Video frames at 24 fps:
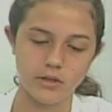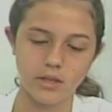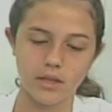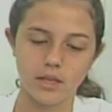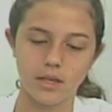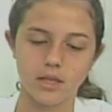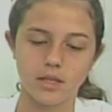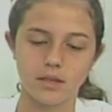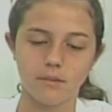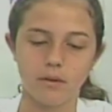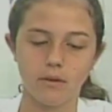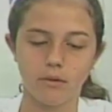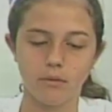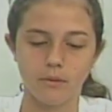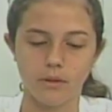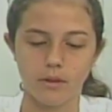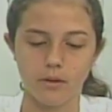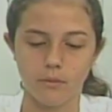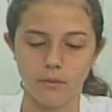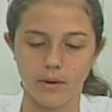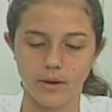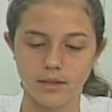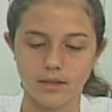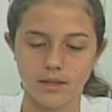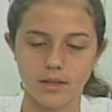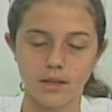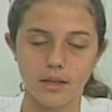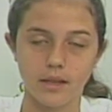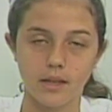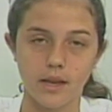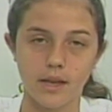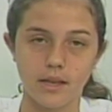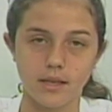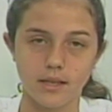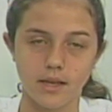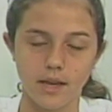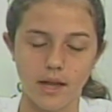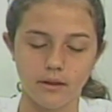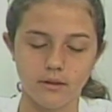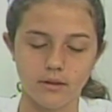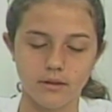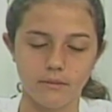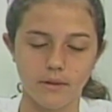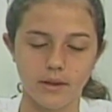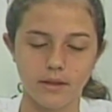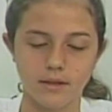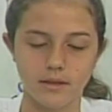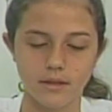Elizabeth with the rest of the day's
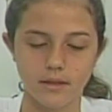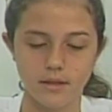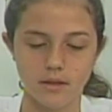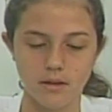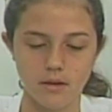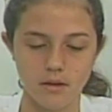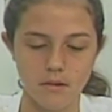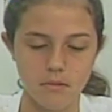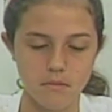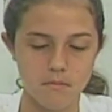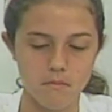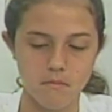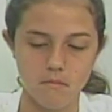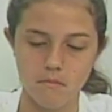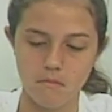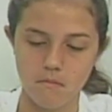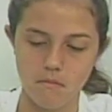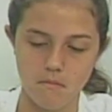announcements. Thank you,